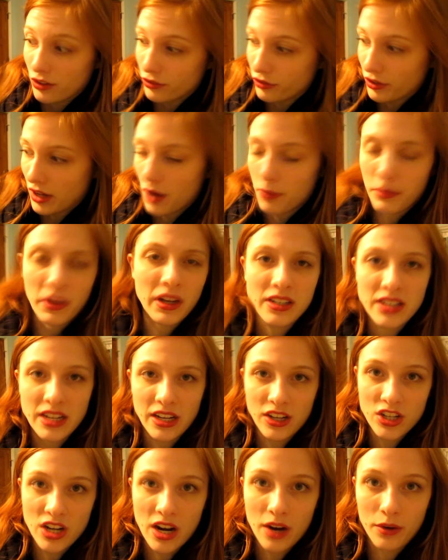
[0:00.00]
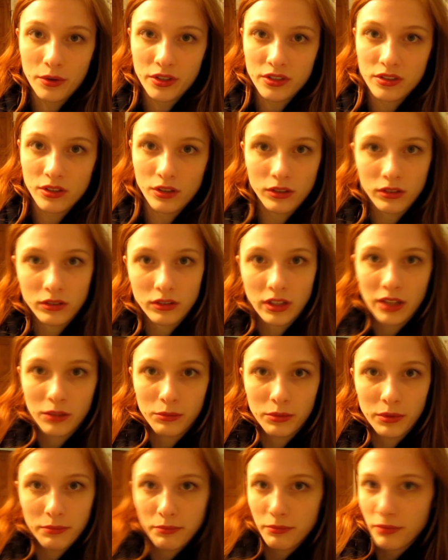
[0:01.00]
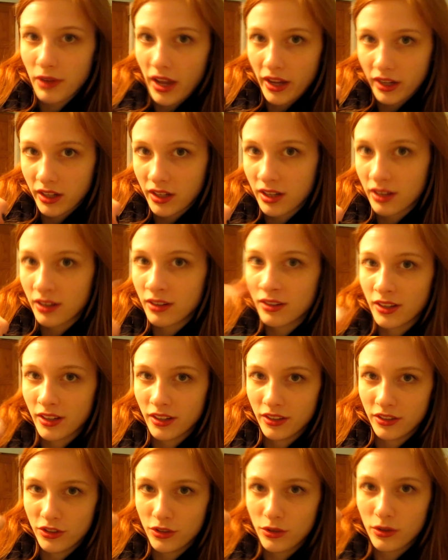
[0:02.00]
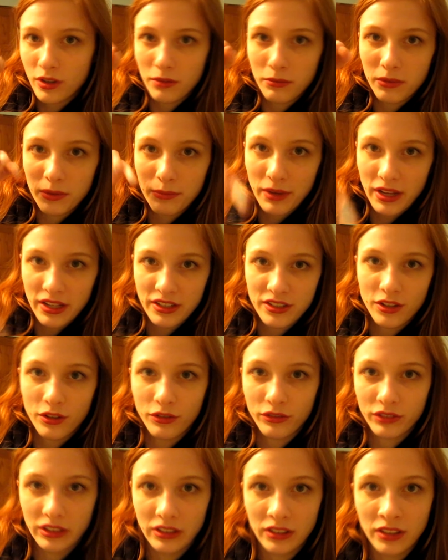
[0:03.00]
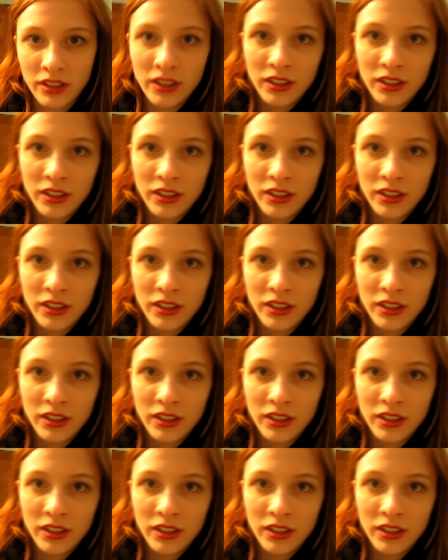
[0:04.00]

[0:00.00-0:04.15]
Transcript: For now, I'm going to take a shower, so I'll be back, and you can be Beethoven.